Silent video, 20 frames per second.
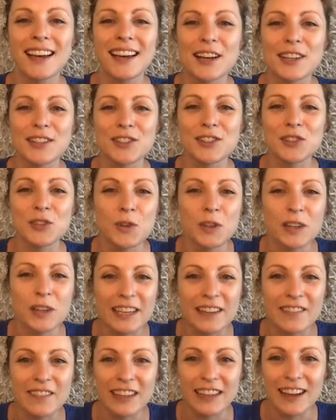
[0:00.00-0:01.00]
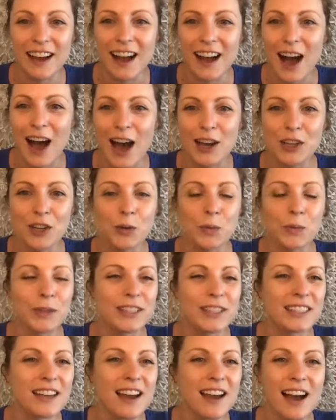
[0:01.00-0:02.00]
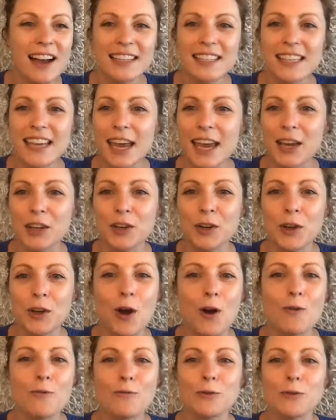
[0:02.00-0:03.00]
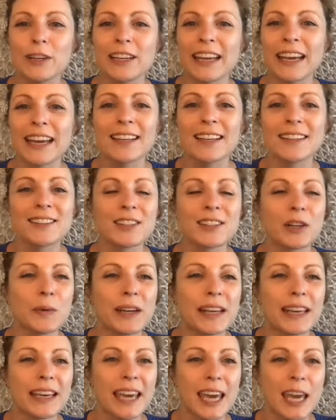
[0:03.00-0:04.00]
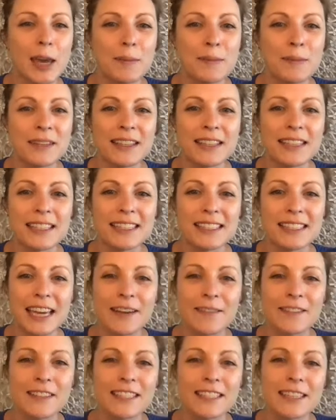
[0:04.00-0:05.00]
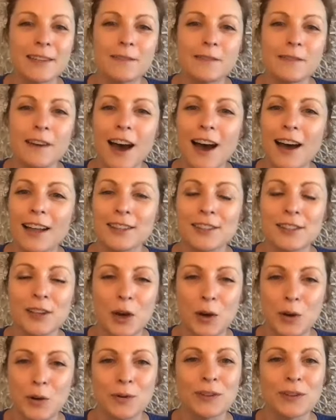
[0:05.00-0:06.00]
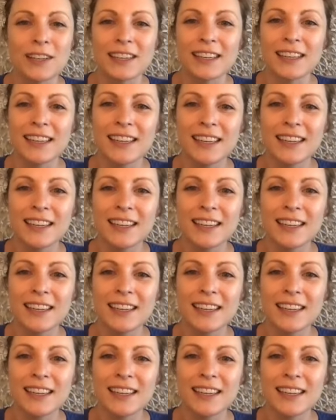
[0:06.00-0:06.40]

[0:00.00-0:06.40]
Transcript: a story of a God who would not take no for an answer when it came to the safety of God's own.